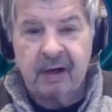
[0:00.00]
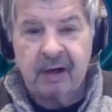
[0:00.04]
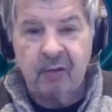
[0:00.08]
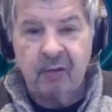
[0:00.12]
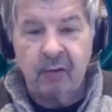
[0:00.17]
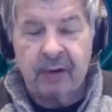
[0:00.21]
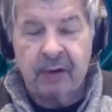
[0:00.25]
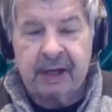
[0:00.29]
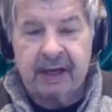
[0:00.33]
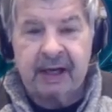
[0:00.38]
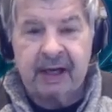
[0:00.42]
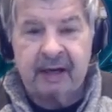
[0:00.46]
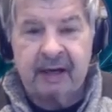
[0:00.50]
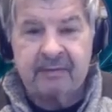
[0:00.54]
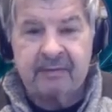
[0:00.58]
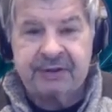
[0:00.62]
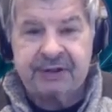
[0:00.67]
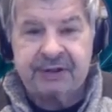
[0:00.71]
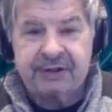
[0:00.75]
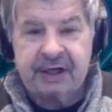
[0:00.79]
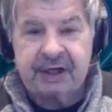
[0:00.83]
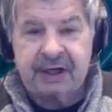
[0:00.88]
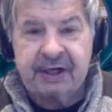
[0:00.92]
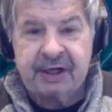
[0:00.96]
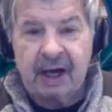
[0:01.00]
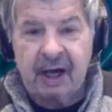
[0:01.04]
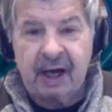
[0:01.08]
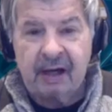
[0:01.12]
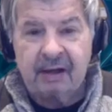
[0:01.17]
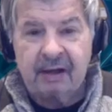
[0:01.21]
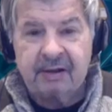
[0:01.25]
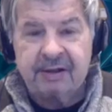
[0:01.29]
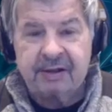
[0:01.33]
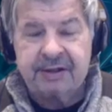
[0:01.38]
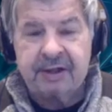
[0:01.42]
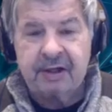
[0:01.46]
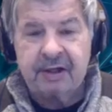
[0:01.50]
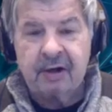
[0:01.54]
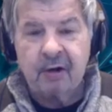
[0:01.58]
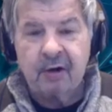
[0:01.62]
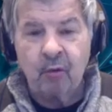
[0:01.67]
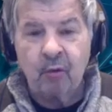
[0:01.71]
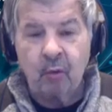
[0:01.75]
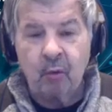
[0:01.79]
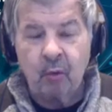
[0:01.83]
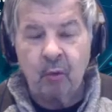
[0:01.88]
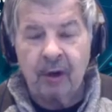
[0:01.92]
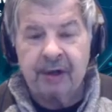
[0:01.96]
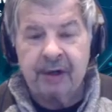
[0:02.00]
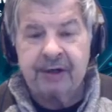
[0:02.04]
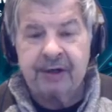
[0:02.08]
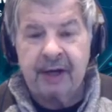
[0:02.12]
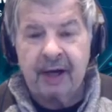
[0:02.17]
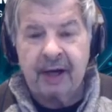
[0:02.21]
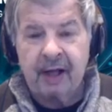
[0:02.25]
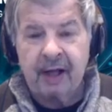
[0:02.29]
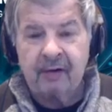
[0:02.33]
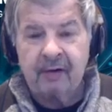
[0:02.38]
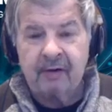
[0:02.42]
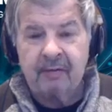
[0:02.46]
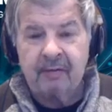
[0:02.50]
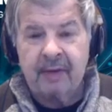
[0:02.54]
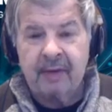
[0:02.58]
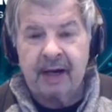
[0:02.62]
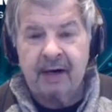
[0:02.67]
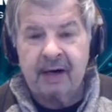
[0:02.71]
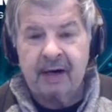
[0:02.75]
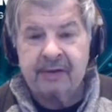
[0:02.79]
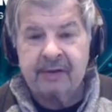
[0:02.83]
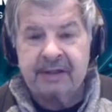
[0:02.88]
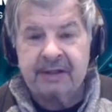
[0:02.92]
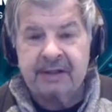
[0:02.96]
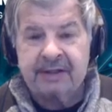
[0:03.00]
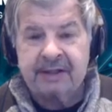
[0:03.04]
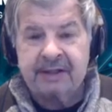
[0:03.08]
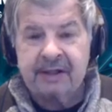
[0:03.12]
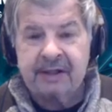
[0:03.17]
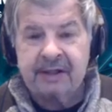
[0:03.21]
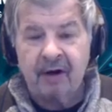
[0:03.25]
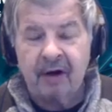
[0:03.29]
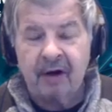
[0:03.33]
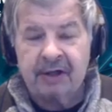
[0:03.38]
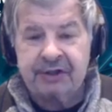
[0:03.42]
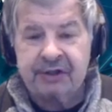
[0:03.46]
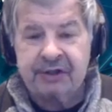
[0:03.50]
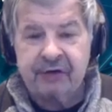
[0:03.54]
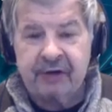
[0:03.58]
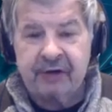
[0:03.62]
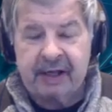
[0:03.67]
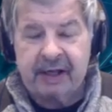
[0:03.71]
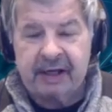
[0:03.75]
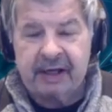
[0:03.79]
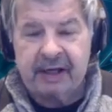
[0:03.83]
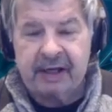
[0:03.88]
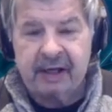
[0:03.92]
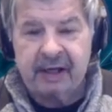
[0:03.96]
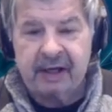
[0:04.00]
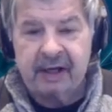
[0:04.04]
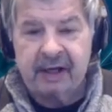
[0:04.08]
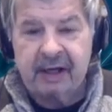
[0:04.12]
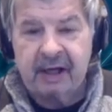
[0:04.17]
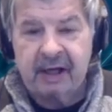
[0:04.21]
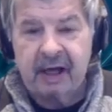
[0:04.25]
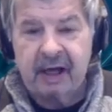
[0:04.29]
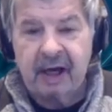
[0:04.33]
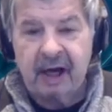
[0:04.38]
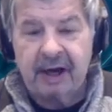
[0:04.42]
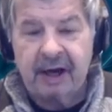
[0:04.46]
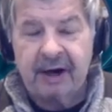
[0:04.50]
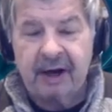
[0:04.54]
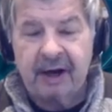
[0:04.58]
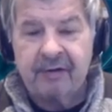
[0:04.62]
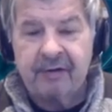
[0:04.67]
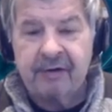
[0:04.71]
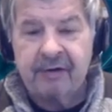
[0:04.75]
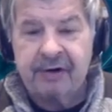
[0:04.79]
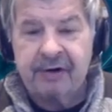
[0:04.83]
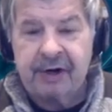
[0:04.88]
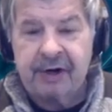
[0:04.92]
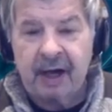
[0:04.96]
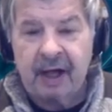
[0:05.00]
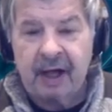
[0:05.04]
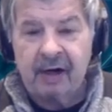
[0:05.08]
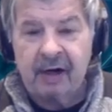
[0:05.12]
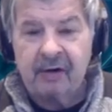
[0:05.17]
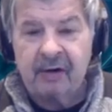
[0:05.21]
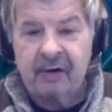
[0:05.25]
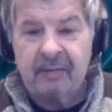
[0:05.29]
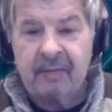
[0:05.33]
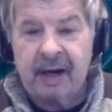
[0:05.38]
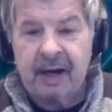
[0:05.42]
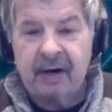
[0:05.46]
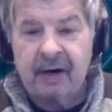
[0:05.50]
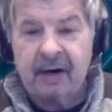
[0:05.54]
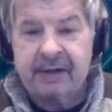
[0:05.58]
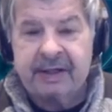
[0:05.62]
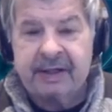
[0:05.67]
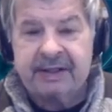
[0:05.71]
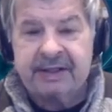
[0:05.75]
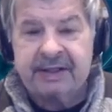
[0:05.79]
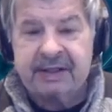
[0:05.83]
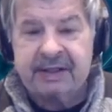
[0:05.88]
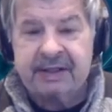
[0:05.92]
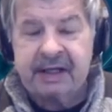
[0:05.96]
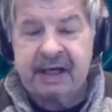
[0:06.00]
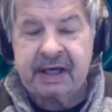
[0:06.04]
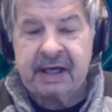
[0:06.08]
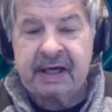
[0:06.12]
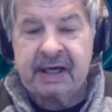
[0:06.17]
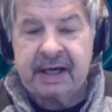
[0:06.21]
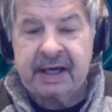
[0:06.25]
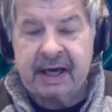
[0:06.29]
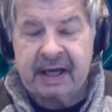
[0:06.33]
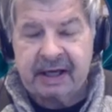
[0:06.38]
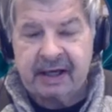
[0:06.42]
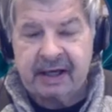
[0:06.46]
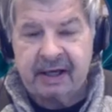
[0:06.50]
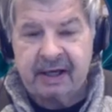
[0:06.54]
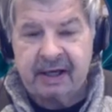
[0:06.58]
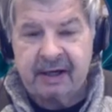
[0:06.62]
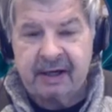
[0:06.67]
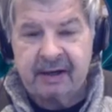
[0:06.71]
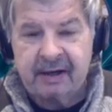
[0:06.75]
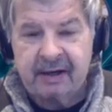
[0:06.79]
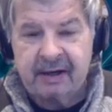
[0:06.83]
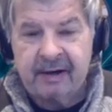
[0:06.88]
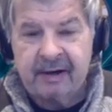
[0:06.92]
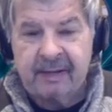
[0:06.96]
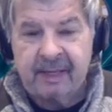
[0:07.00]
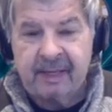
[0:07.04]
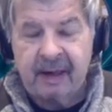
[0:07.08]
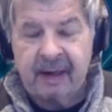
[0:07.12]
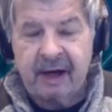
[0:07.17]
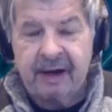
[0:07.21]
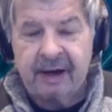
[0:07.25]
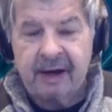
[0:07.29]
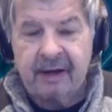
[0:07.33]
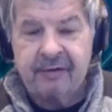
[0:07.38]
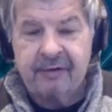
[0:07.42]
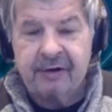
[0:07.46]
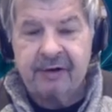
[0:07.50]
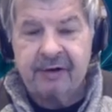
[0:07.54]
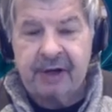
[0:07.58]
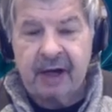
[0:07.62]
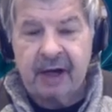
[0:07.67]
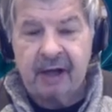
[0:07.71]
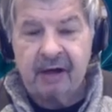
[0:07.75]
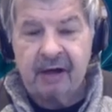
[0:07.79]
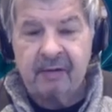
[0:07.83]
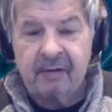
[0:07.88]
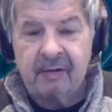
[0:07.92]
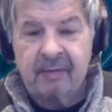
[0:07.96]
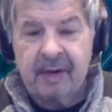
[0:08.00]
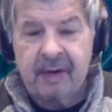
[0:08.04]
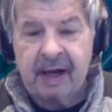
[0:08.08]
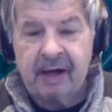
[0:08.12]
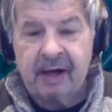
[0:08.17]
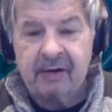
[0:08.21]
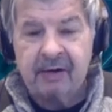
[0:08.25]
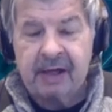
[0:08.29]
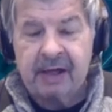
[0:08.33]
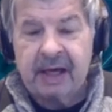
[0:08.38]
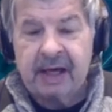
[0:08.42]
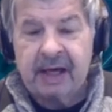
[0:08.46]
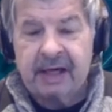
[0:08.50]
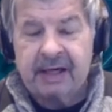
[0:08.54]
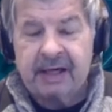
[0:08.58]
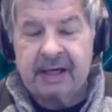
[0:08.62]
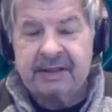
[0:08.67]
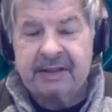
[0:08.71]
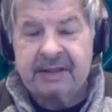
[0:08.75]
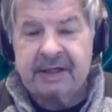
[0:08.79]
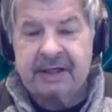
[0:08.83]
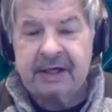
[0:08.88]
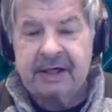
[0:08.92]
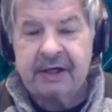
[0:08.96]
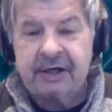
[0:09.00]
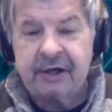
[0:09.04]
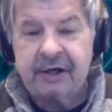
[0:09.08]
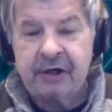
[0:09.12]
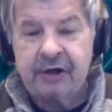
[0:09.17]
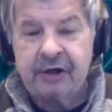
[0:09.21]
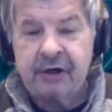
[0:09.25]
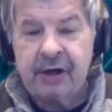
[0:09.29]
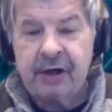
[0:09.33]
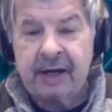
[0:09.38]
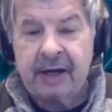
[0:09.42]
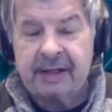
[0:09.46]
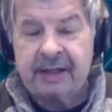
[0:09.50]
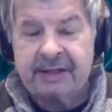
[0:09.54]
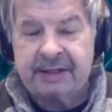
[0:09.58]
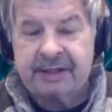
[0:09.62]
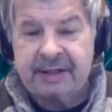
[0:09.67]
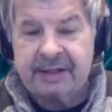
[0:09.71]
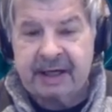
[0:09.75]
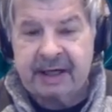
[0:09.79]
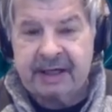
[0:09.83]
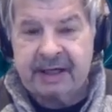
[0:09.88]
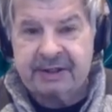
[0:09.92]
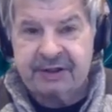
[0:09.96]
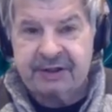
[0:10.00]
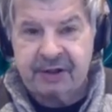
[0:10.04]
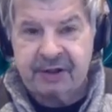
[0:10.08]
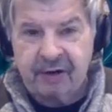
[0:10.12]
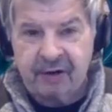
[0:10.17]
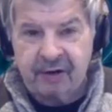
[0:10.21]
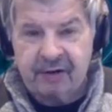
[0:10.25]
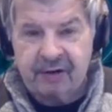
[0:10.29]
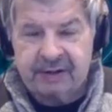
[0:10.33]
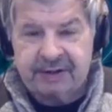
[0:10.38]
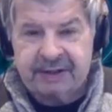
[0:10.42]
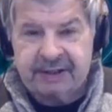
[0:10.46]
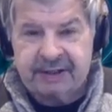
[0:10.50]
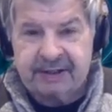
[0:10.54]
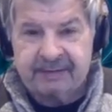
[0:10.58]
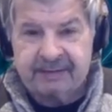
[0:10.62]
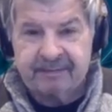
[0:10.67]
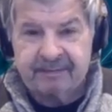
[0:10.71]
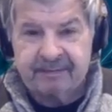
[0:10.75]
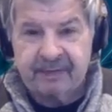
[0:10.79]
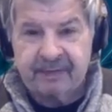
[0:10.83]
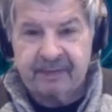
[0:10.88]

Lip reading: When it comes to dollars, $1 amount is in Australia. Another dollar amount is in Canadian. Another dollar amount is in United States currency.